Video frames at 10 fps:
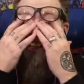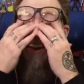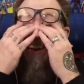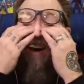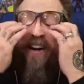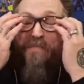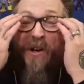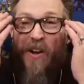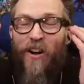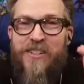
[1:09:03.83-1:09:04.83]
no, uh,
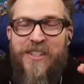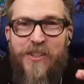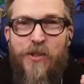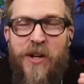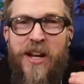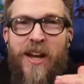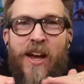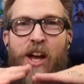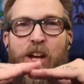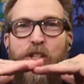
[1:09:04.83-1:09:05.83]
Picard season three
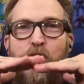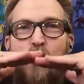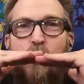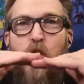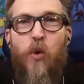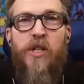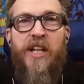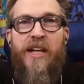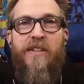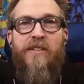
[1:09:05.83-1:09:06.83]
schooled
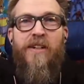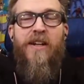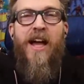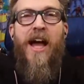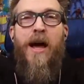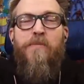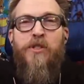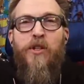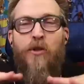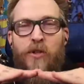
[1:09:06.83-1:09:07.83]
it,
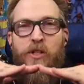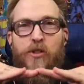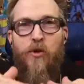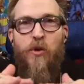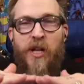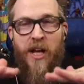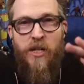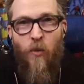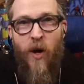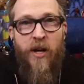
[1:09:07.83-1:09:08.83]
absolutely schooled it. And
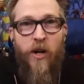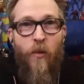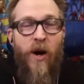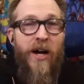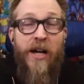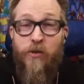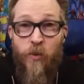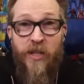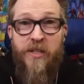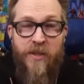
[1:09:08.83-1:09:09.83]
you want to know why? It's
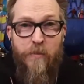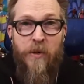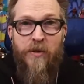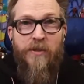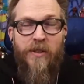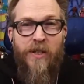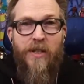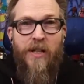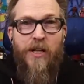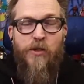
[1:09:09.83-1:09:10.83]
really simple.
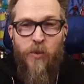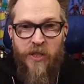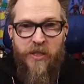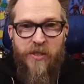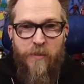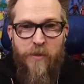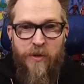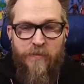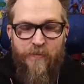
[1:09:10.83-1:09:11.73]
It's really simple.